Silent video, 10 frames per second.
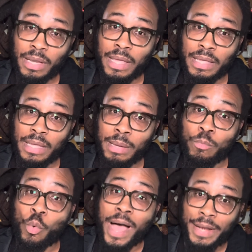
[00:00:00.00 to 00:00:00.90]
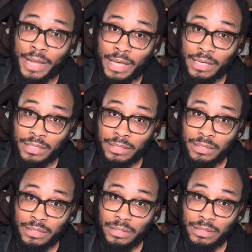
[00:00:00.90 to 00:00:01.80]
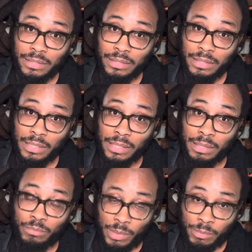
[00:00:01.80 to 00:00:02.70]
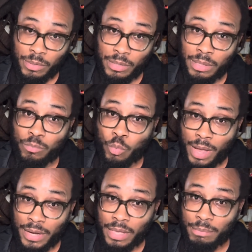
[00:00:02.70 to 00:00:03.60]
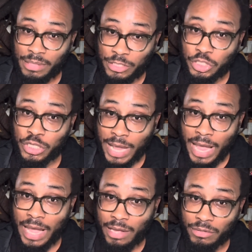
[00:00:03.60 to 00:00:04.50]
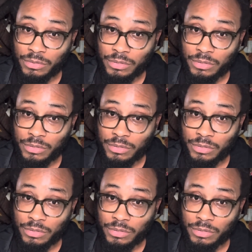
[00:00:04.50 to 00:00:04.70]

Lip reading: like Mwana? Remember, Mwana means child.